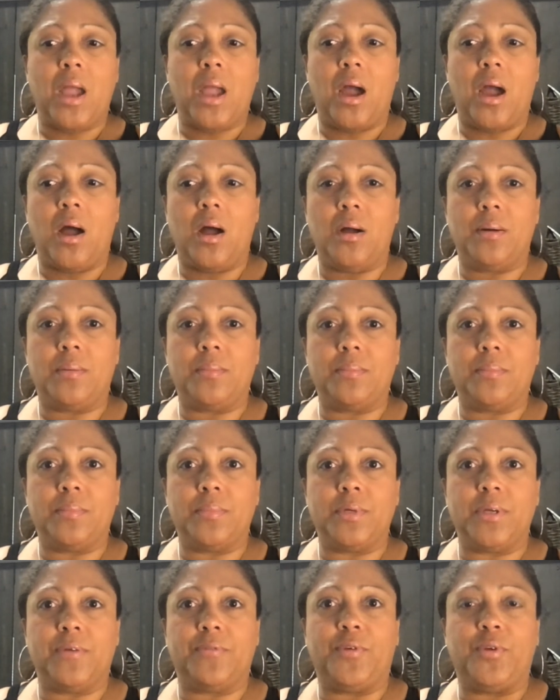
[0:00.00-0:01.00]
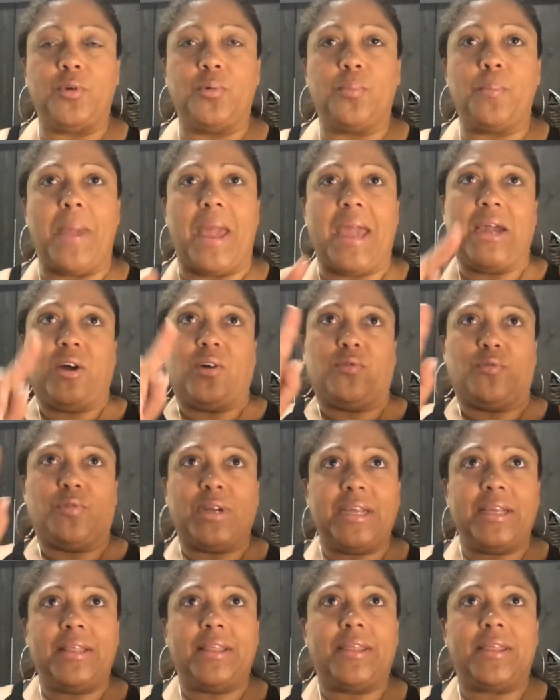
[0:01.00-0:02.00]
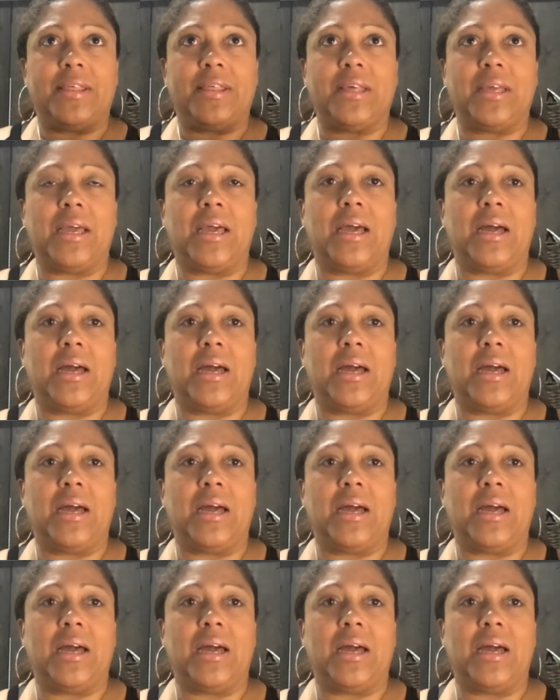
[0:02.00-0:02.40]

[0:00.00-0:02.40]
make a wreath,